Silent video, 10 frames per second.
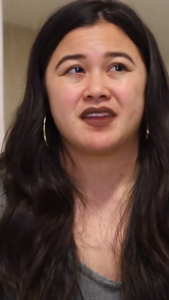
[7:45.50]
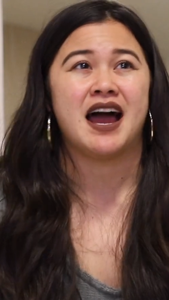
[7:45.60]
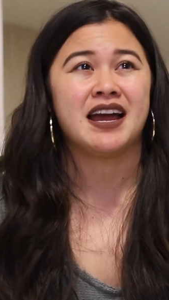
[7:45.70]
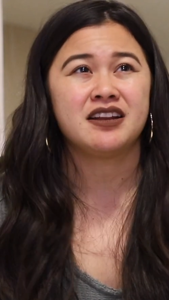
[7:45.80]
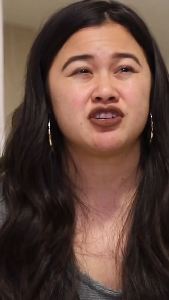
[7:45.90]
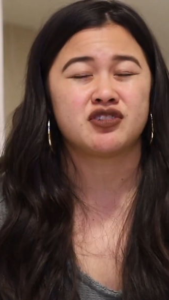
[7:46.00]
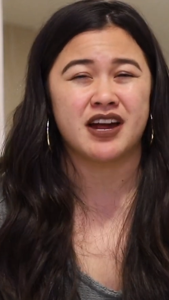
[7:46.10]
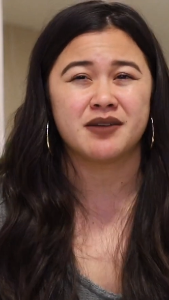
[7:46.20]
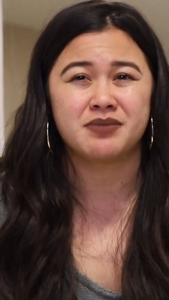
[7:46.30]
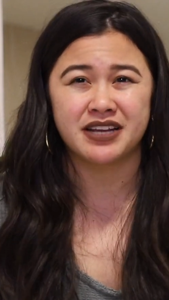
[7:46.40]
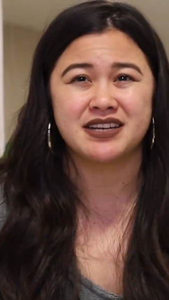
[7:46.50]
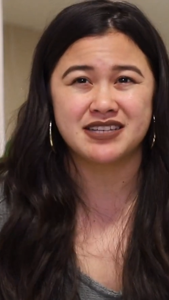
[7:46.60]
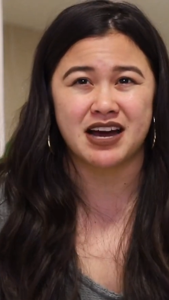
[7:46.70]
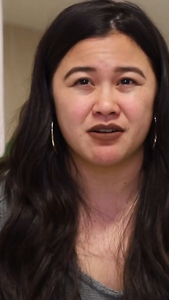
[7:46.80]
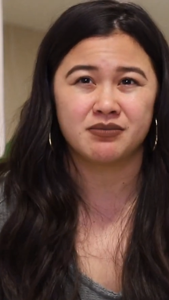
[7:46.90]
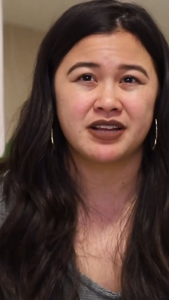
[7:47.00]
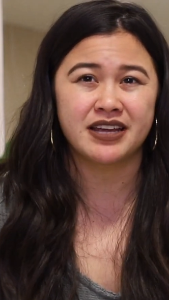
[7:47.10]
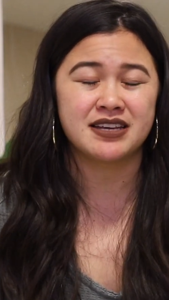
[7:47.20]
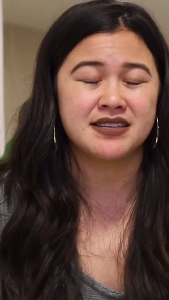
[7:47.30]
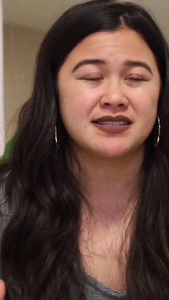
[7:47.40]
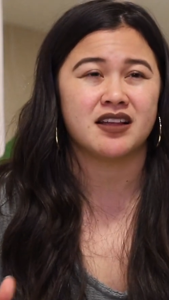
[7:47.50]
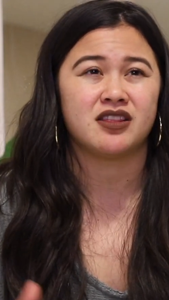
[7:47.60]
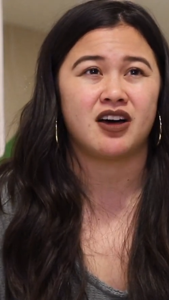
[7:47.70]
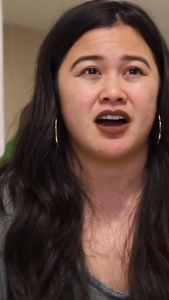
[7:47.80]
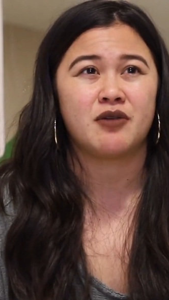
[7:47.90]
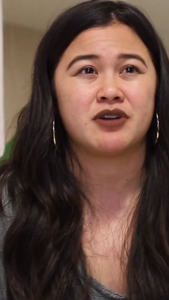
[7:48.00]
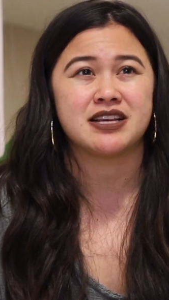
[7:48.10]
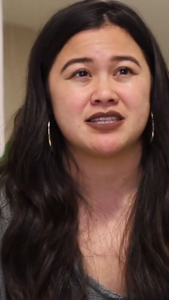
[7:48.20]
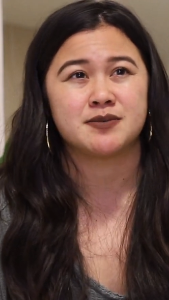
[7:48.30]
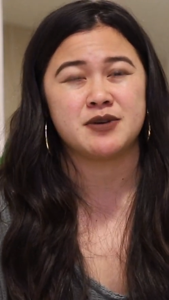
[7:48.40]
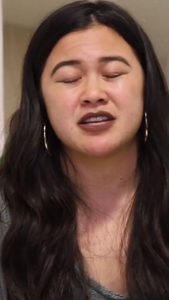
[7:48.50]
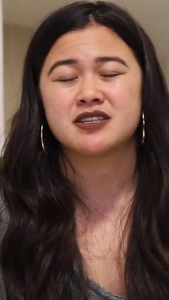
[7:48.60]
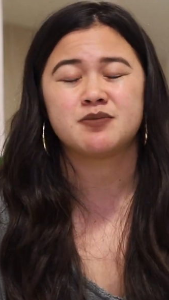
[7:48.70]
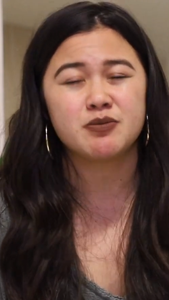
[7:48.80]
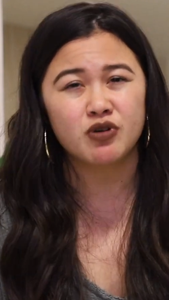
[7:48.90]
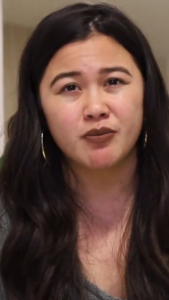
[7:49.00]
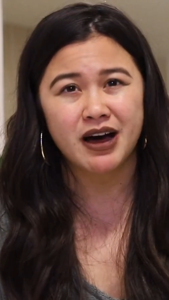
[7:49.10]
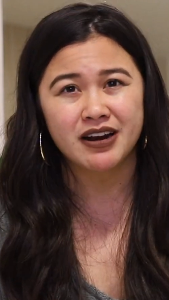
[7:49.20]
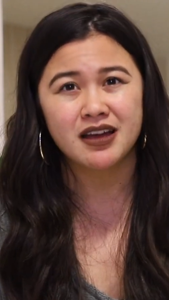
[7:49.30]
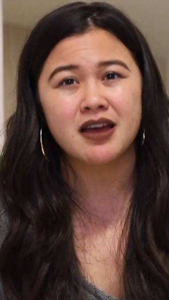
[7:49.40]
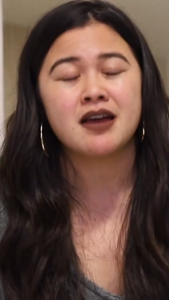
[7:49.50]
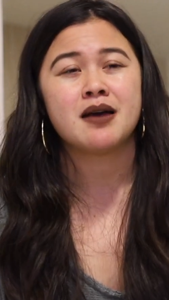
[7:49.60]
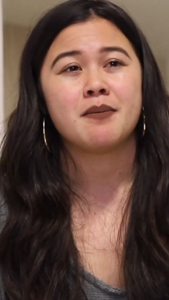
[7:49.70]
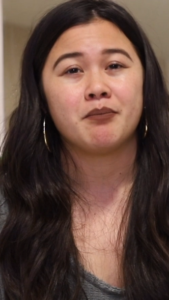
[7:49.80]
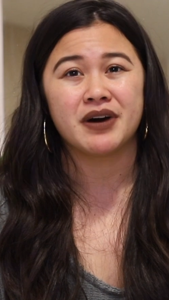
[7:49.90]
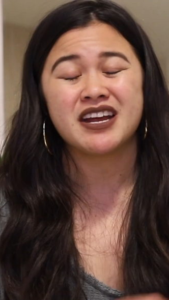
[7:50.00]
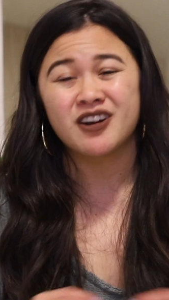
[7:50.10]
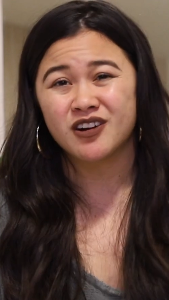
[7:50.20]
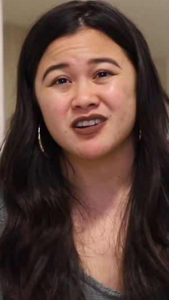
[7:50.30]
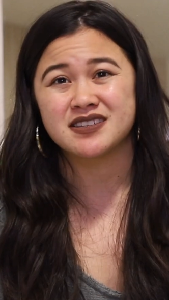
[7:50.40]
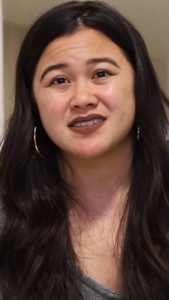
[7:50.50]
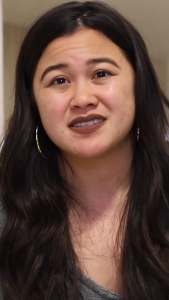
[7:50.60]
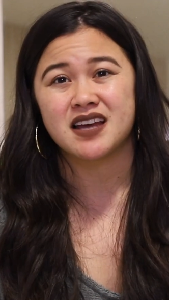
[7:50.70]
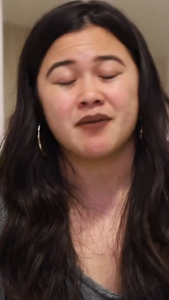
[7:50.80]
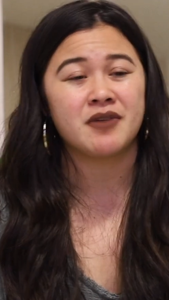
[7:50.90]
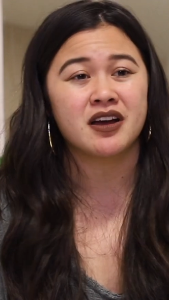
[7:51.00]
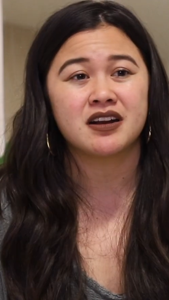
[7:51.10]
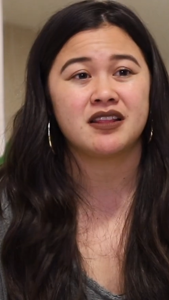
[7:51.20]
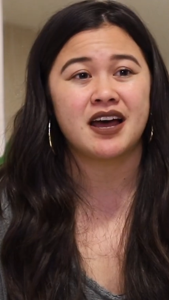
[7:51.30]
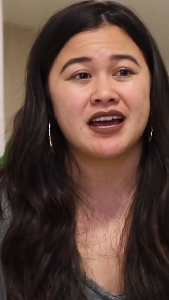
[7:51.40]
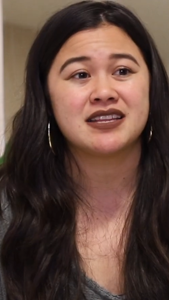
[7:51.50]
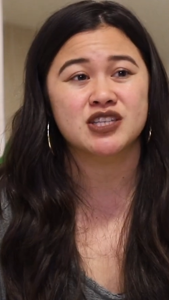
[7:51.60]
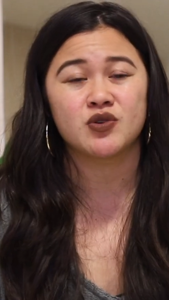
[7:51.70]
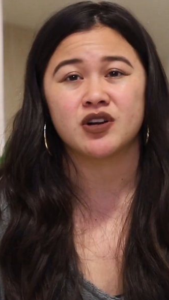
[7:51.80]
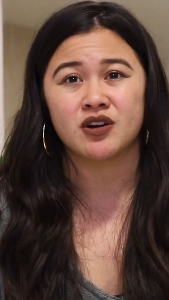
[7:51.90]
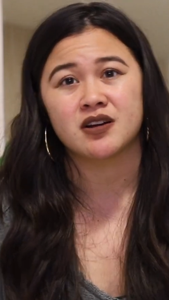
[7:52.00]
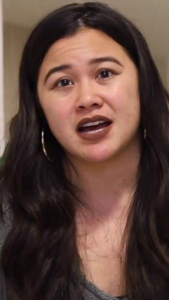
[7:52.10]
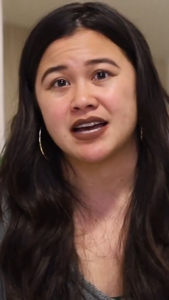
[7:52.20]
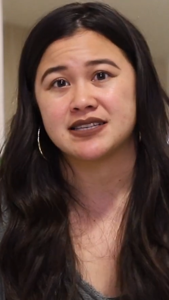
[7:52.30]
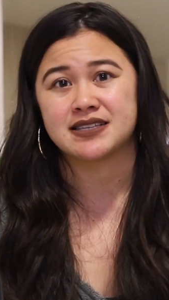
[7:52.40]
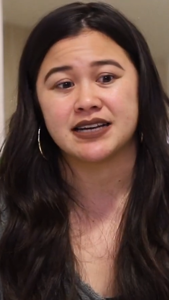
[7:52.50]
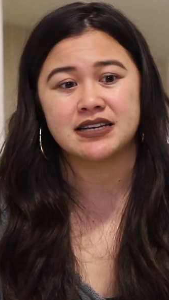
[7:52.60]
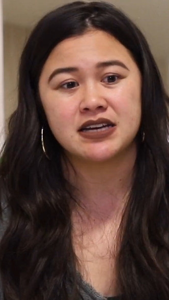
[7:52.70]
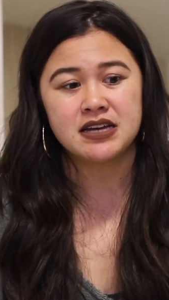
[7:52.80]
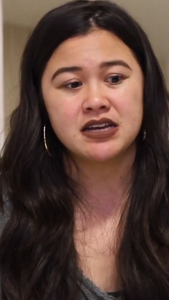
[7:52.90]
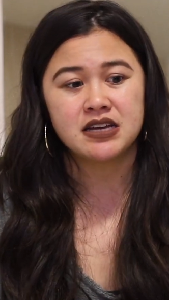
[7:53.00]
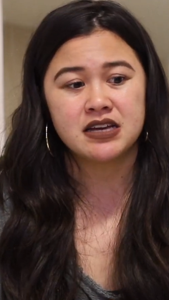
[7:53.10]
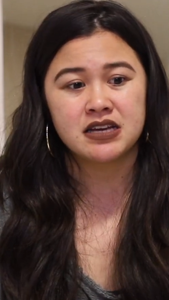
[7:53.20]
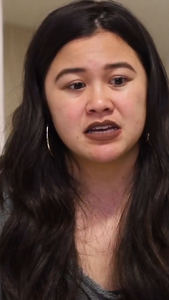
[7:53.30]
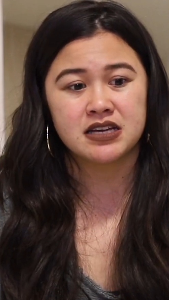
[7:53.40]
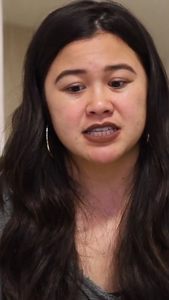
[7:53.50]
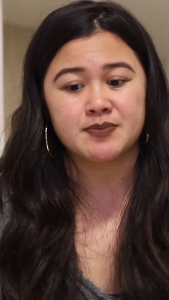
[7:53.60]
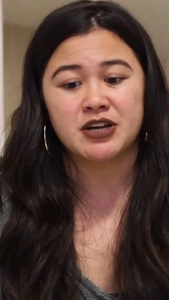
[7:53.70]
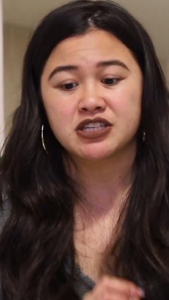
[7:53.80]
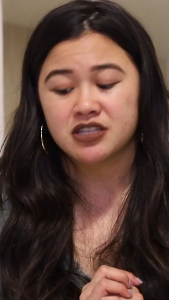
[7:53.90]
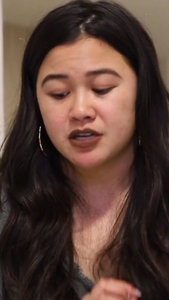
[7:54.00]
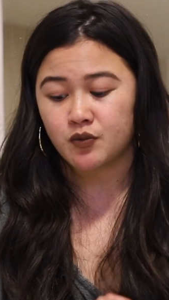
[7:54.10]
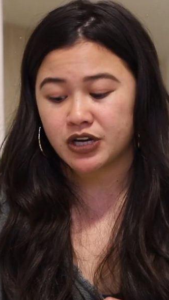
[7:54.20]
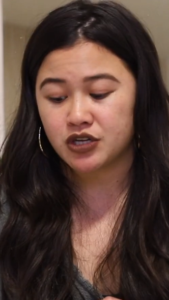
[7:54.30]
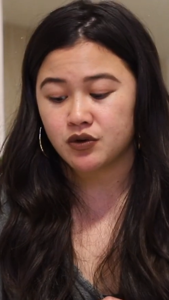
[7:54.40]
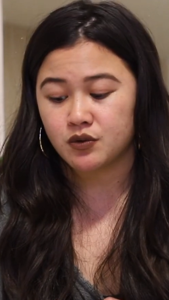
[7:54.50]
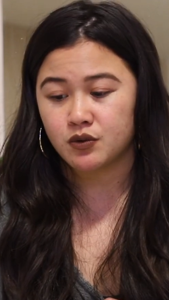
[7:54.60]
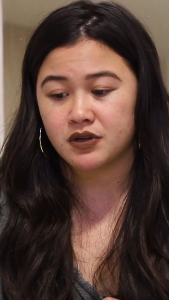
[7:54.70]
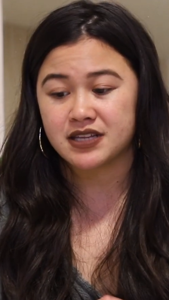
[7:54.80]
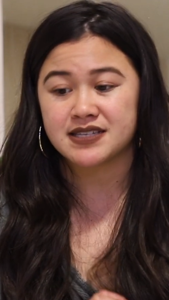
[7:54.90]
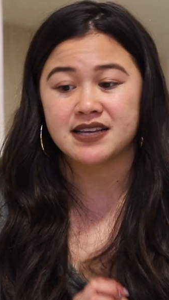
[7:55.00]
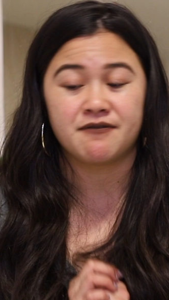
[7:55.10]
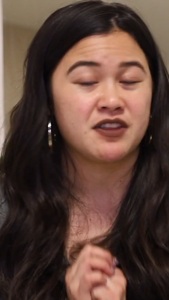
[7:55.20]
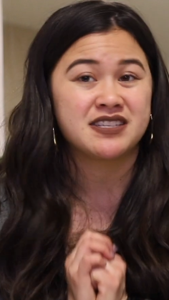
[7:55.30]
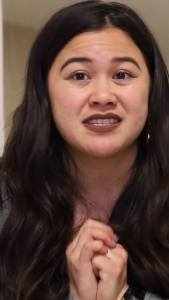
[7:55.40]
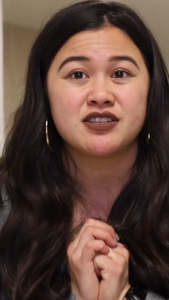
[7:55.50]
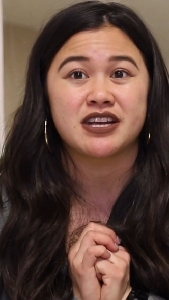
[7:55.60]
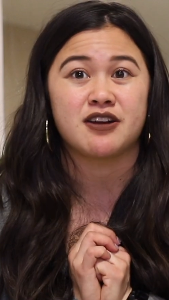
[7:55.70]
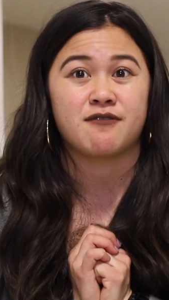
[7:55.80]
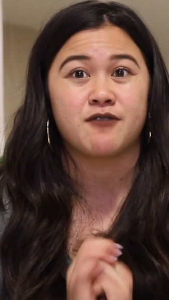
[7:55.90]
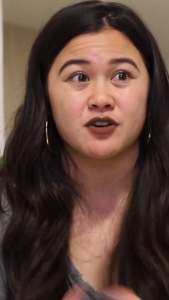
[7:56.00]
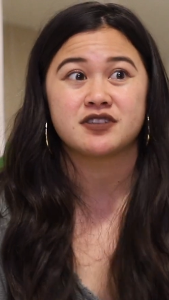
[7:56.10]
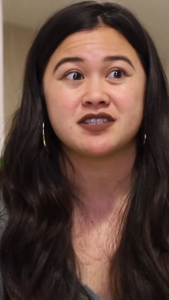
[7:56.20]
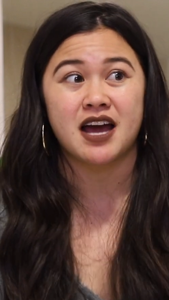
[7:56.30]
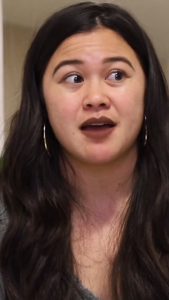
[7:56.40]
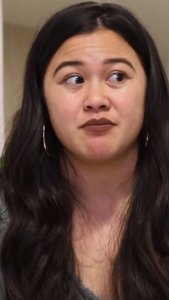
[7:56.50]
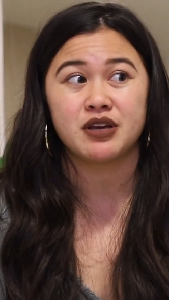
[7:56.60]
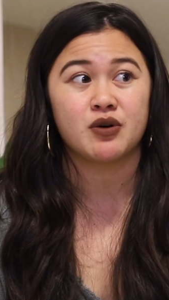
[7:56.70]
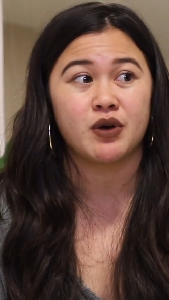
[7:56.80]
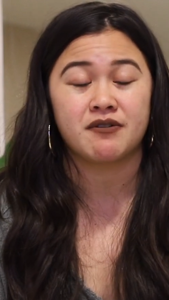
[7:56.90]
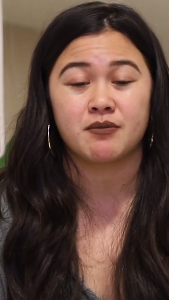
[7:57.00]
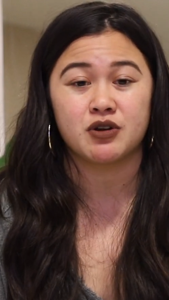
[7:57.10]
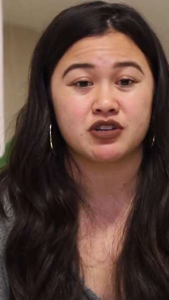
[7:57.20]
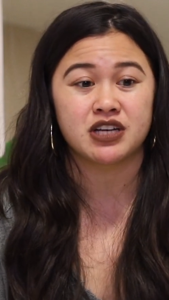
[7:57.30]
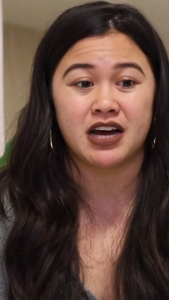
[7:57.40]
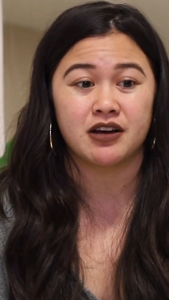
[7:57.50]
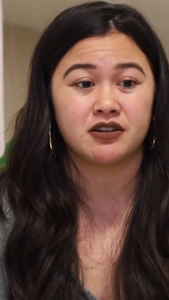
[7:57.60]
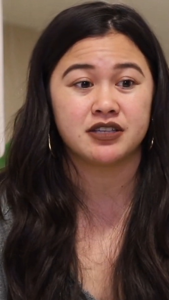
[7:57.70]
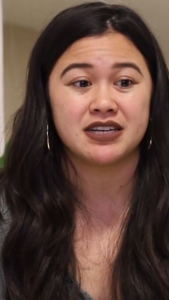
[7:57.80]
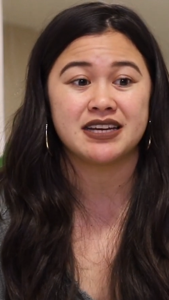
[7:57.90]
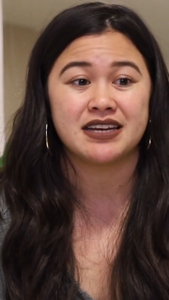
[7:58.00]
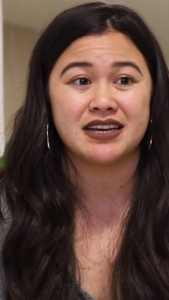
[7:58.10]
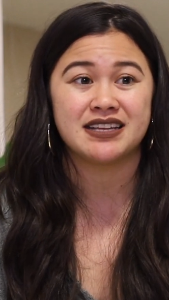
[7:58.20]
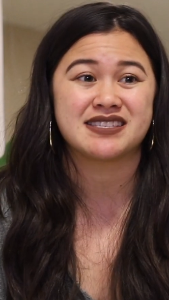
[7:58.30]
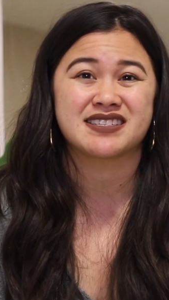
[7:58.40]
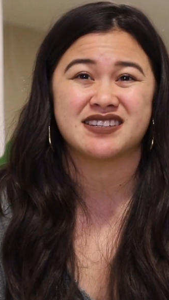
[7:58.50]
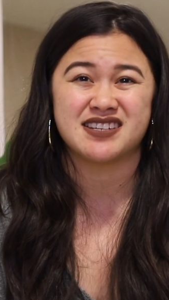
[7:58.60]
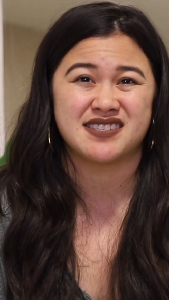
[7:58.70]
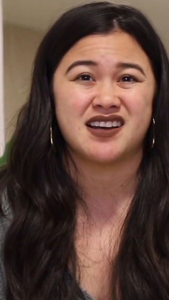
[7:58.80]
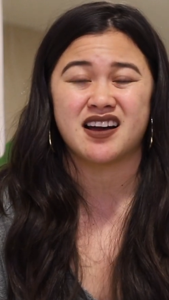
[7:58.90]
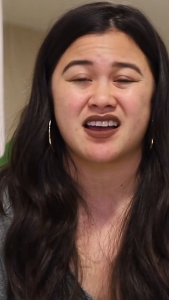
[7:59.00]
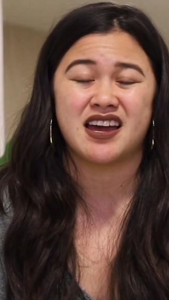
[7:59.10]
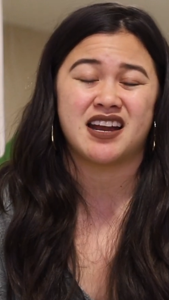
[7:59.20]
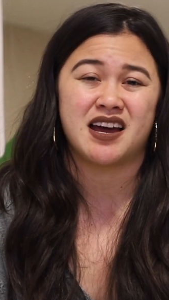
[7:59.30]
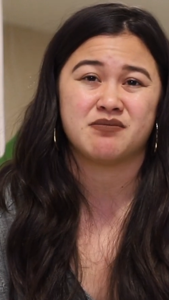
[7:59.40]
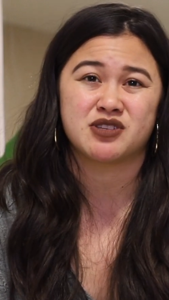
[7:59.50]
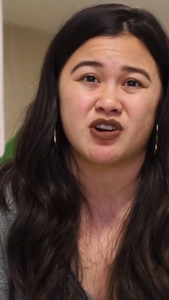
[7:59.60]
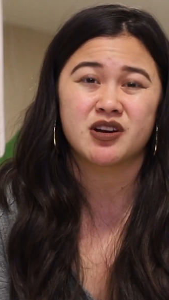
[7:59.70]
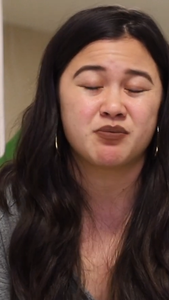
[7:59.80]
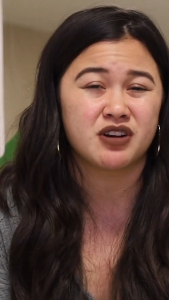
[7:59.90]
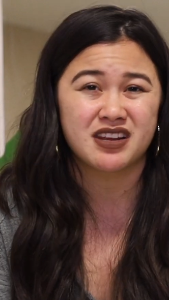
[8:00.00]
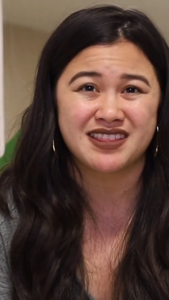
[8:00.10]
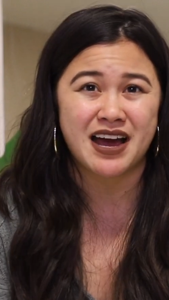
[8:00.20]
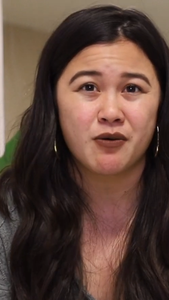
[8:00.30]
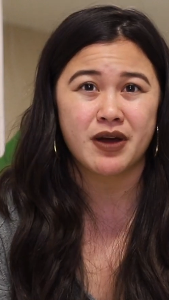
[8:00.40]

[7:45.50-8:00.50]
I try to play downplay this a lot when I speak to people about it, but it hurts. I'm not gonna lie, it's gonna hurt guys. Like especially when you this if this is like your first time being away from your child it's gonna suck and I'm sorry to put it that